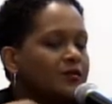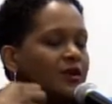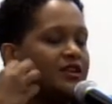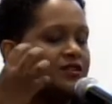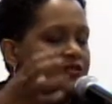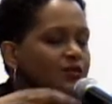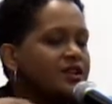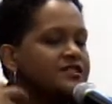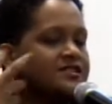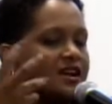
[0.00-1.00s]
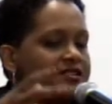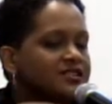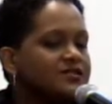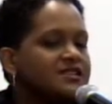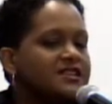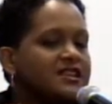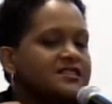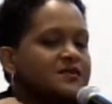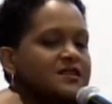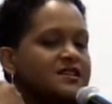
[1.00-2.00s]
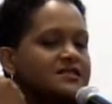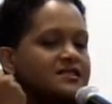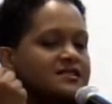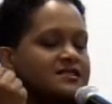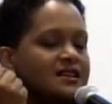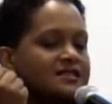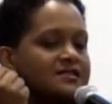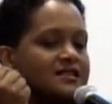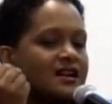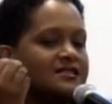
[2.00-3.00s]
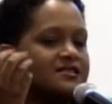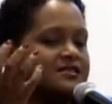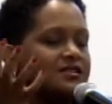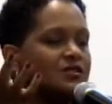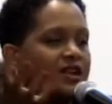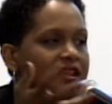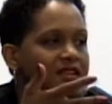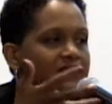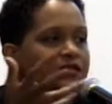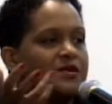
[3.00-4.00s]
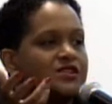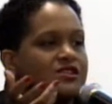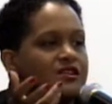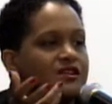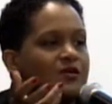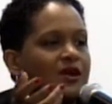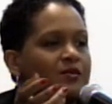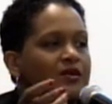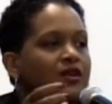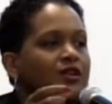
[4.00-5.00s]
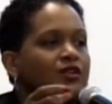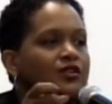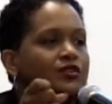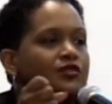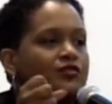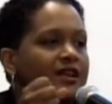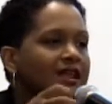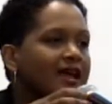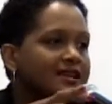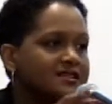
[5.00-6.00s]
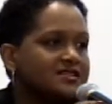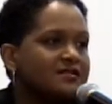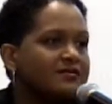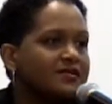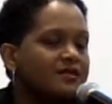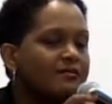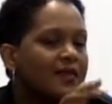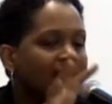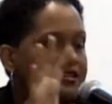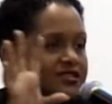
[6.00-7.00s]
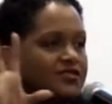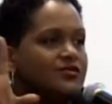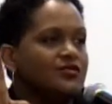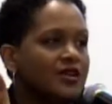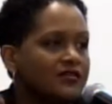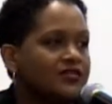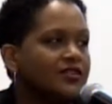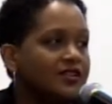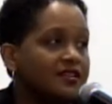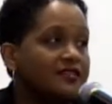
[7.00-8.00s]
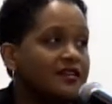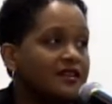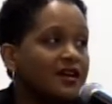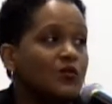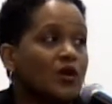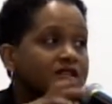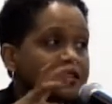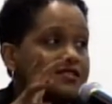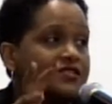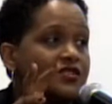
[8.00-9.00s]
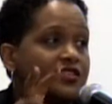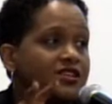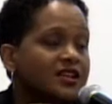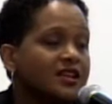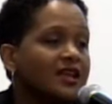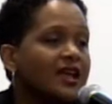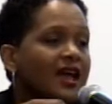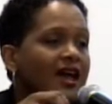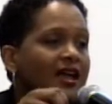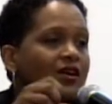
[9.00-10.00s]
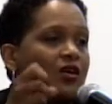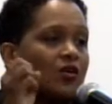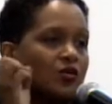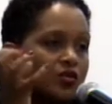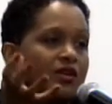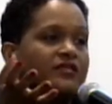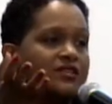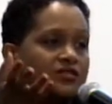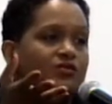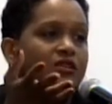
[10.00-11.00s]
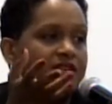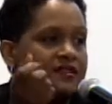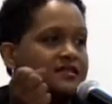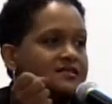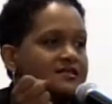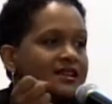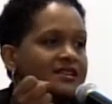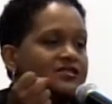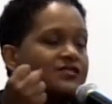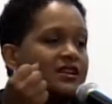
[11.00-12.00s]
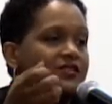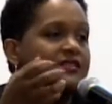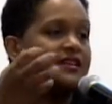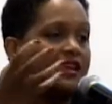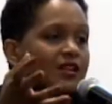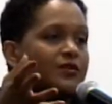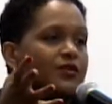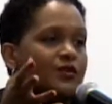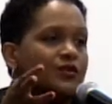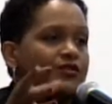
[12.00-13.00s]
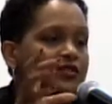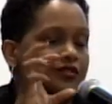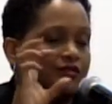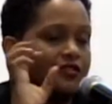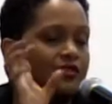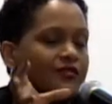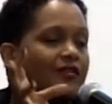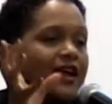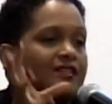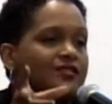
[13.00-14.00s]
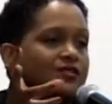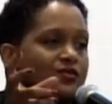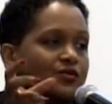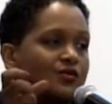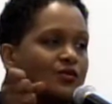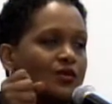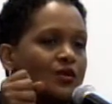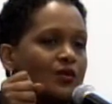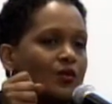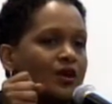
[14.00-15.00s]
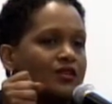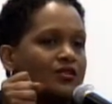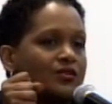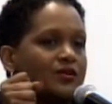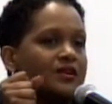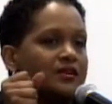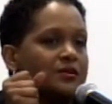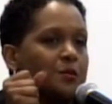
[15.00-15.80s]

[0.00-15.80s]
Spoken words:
you start to use the databases and start to look at the information on the web, you'll realize the magnitude of Turnitin and what it's searching and how good of a tool it is that is really going to help you to fine-tune what you're doing.